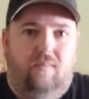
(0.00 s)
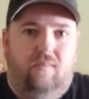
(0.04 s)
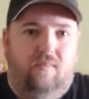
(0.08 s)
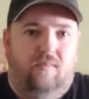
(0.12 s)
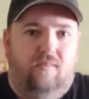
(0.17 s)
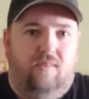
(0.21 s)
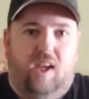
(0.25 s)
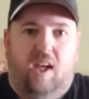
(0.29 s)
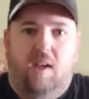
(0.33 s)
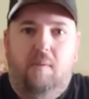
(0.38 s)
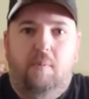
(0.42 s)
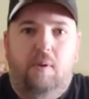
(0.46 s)

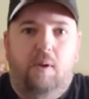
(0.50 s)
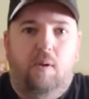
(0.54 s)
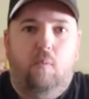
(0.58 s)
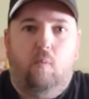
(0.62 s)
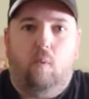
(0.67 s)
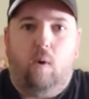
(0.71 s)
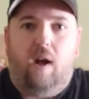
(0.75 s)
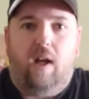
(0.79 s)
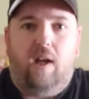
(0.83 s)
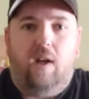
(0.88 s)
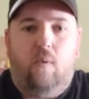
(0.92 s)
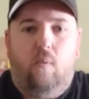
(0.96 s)
Type in
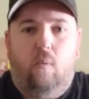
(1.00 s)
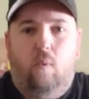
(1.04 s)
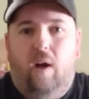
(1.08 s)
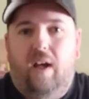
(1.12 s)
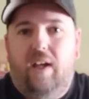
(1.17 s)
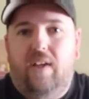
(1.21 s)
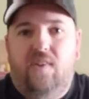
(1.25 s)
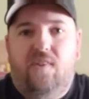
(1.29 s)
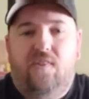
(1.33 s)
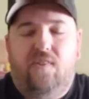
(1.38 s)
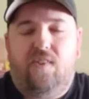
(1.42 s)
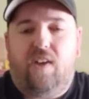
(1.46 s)

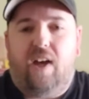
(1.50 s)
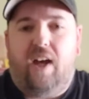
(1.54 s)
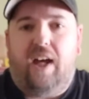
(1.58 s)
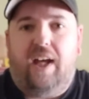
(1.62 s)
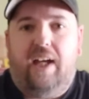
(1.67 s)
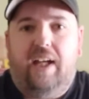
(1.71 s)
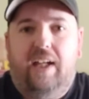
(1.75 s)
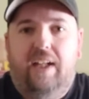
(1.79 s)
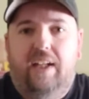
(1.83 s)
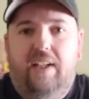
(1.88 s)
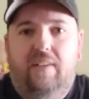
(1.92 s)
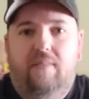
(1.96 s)
white
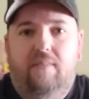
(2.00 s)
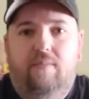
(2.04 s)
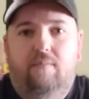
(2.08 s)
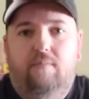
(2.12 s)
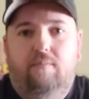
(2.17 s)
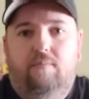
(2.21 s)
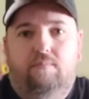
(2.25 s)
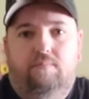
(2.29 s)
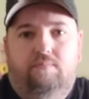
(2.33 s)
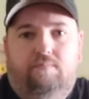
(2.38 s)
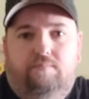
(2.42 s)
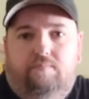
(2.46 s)
side
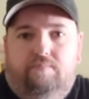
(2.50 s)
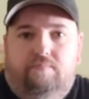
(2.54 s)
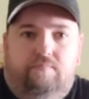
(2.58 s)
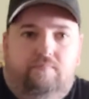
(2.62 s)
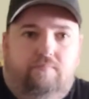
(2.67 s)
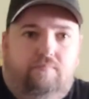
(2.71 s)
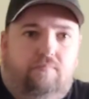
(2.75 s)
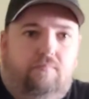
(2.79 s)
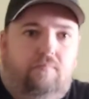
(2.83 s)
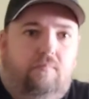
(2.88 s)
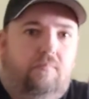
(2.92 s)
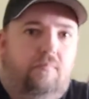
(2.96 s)

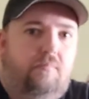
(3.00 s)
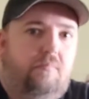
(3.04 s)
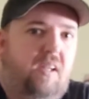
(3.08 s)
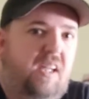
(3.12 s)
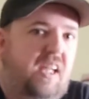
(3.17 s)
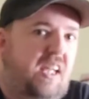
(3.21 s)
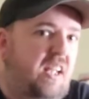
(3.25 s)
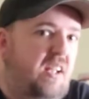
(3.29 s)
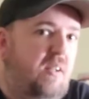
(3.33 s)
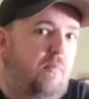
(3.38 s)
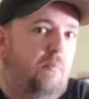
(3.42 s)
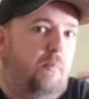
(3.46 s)

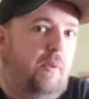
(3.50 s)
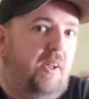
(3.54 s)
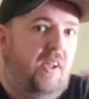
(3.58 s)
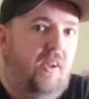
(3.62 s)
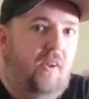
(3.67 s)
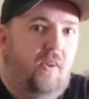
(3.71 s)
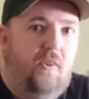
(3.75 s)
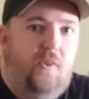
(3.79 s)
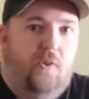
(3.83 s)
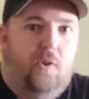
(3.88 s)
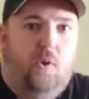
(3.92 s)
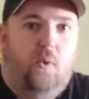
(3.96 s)
in
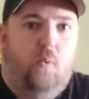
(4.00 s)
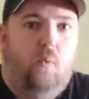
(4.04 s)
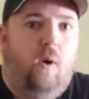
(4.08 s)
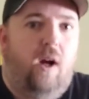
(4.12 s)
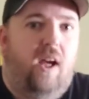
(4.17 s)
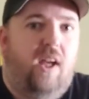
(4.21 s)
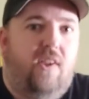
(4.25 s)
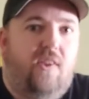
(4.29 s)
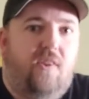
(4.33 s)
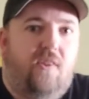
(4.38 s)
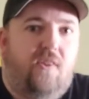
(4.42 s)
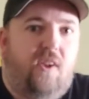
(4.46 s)
mills or
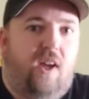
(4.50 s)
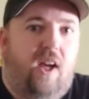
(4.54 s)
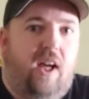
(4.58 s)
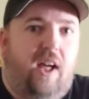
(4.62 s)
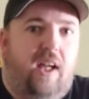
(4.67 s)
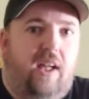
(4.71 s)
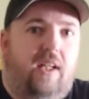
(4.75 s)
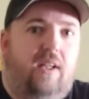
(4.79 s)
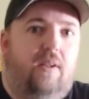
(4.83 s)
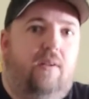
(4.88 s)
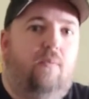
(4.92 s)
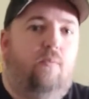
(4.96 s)
white
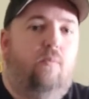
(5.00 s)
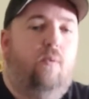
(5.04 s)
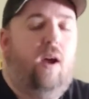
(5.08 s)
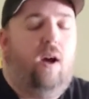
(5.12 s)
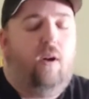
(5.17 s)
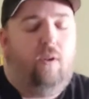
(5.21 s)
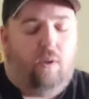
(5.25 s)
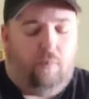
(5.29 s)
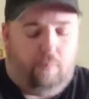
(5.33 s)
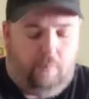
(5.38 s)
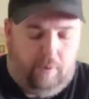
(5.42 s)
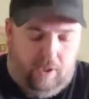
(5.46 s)
side
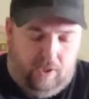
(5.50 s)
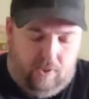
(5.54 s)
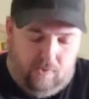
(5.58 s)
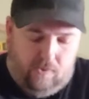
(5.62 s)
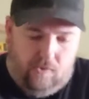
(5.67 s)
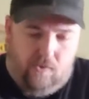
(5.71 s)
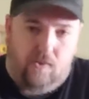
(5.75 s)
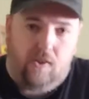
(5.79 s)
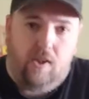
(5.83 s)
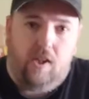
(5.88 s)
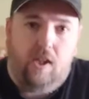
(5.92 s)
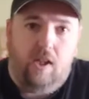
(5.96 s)
router
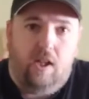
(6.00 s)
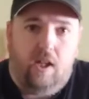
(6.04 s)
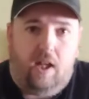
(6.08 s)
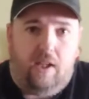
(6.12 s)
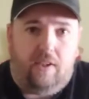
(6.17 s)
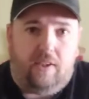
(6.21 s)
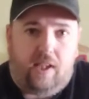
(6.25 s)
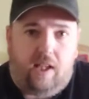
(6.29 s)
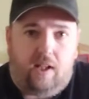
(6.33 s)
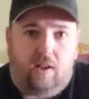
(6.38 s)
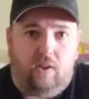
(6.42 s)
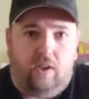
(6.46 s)
bits, and
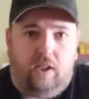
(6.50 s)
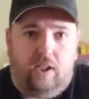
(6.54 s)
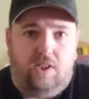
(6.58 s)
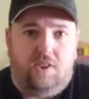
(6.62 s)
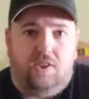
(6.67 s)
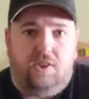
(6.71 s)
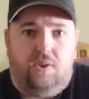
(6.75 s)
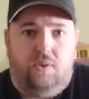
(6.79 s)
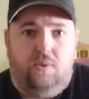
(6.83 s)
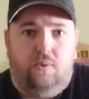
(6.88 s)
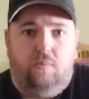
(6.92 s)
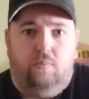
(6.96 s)
that'll get
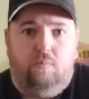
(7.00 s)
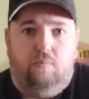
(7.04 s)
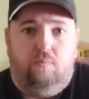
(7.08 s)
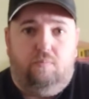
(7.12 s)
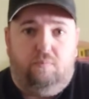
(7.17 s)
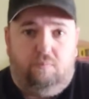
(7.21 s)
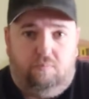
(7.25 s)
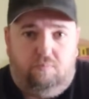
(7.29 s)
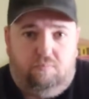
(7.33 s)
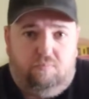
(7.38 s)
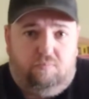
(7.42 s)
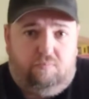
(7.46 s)
you
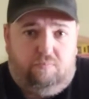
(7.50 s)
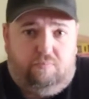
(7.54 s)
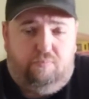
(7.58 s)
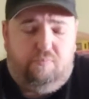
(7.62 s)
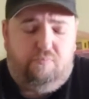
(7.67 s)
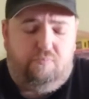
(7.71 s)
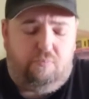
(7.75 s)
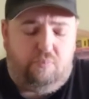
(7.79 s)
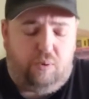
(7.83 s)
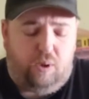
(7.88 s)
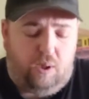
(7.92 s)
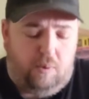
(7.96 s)

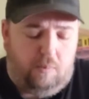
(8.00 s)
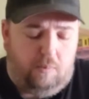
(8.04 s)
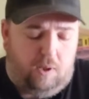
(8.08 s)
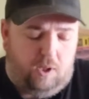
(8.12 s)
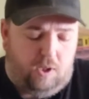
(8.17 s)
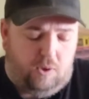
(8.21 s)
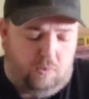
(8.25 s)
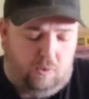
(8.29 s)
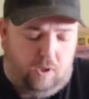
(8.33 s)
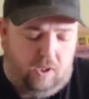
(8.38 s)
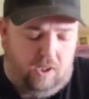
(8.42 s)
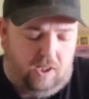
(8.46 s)
pretty
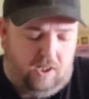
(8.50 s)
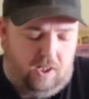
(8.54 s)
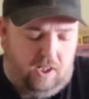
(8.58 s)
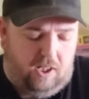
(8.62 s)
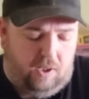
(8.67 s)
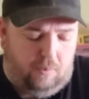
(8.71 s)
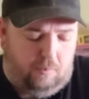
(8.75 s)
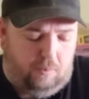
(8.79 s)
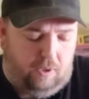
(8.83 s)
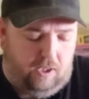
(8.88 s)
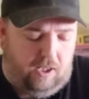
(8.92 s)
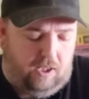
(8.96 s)
much where you need to
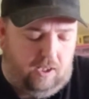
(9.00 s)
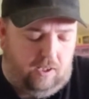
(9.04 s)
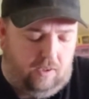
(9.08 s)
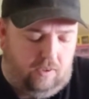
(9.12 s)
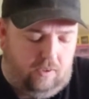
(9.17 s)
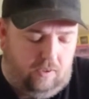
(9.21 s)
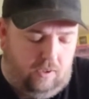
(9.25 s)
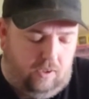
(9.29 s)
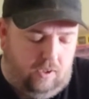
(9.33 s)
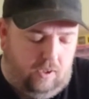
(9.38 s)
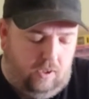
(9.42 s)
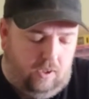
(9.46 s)
be.
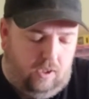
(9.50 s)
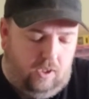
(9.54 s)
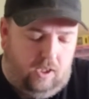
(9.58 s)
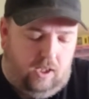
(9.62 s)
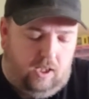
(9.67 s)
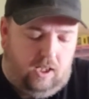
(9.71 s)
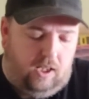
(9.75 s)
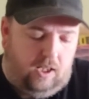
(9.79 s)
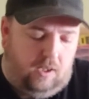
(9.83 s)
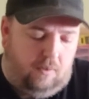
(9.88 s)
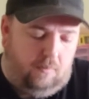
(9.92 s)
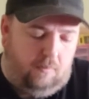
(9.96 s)

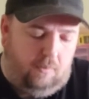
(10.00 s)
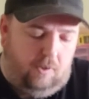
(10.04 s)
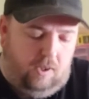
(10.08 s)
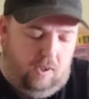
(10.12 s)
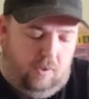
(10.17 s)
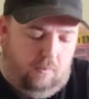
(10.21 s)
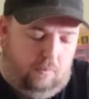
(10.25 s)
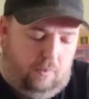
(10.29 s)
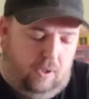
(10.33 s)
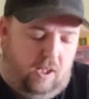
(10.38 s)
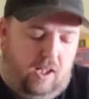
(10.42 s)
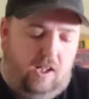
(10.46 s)

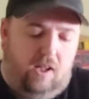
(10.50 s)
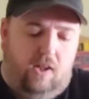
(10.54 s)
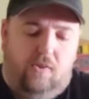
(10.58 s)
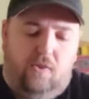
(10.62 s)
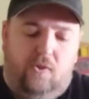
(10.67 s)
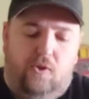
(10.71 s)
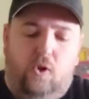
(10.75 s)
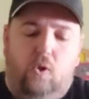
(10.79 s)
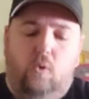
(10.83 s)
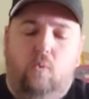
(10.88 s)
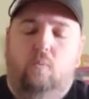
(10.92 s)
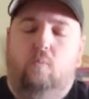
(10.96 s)
But I
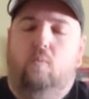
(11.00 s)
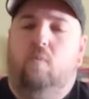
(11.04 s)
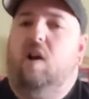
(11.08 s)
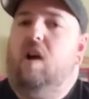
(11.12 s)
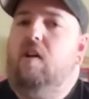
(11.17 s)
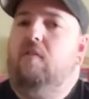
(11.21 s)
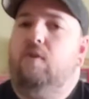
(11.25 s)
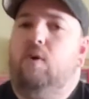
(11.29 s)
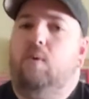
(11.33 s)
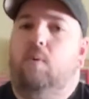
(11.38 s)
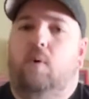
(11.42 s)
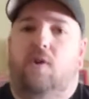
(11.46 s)
also,
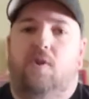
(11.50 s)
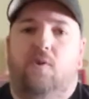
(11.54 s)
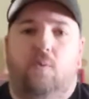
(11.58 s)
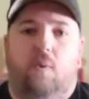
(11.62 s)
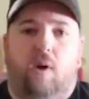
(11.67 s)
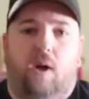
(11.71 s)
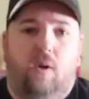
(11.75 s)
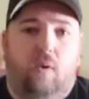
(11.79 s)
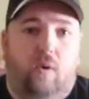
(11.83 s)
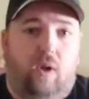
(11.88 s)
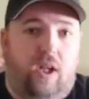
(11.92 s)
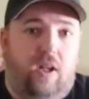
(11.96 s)
every once in a
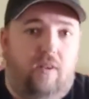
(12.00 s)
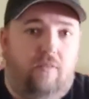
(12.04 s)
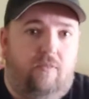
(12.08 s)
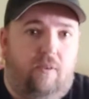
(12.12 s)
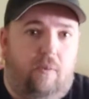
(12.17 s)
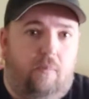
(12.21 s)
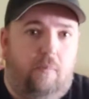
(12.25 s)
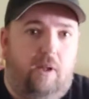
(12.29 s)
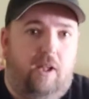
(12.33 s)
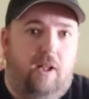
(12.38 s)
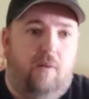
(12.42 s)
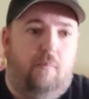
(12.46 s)
while, if
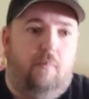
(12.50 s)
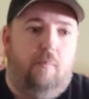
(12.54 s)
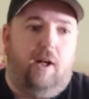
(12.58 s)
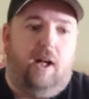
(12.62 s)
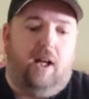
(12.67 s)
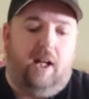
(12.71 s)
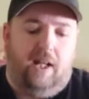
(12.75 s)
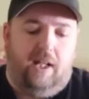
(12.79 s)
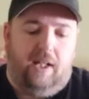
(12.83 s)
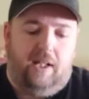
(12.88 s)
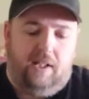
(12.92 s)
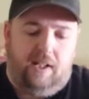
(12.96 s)
I'm in a
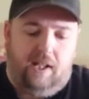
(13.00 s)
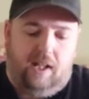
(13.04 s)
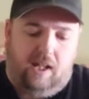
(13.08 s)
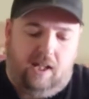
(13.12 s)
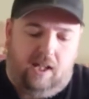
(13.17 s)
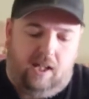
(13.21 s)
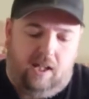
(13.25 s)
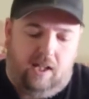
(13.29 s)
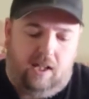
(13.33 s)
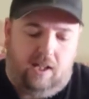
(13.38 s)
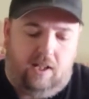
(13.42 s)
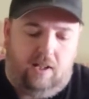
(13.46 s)
bind
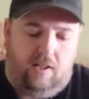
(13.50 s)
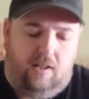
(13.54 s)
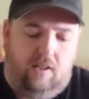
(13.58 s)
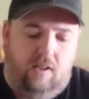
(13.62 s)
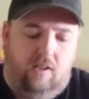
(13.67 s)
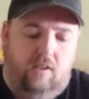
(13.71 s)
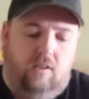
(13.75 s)
and